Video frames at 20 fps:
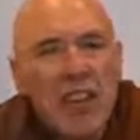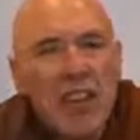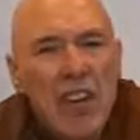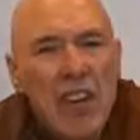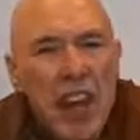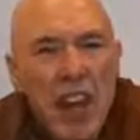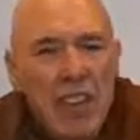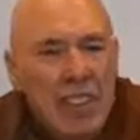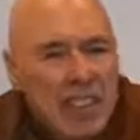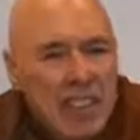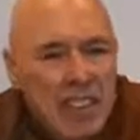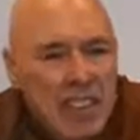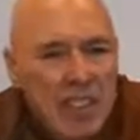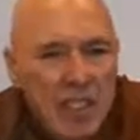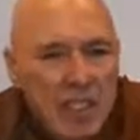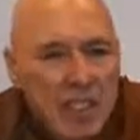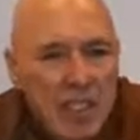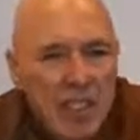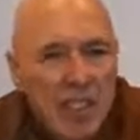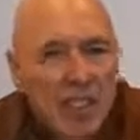
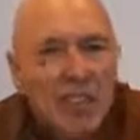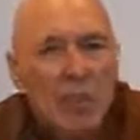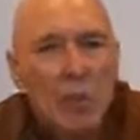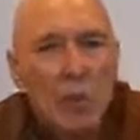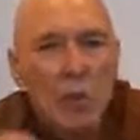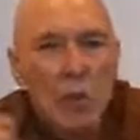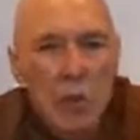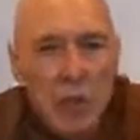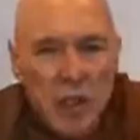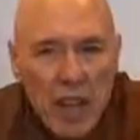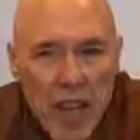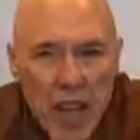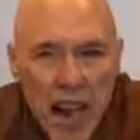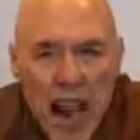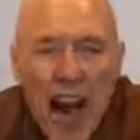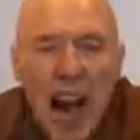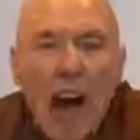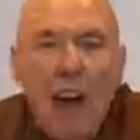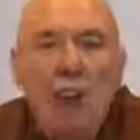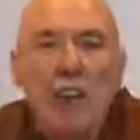not through
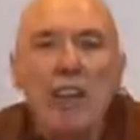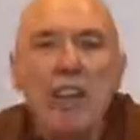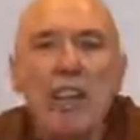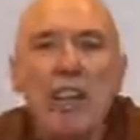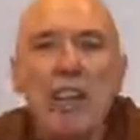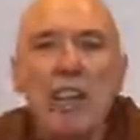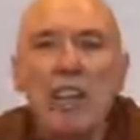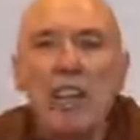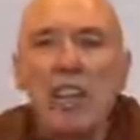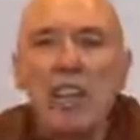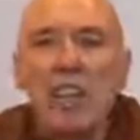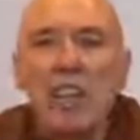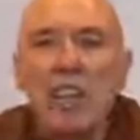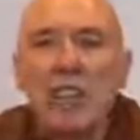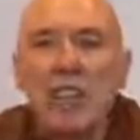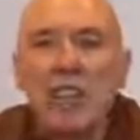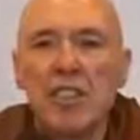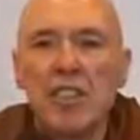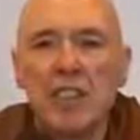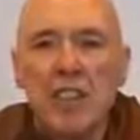outer
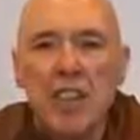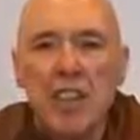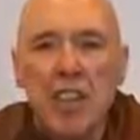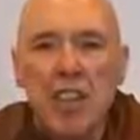conditions,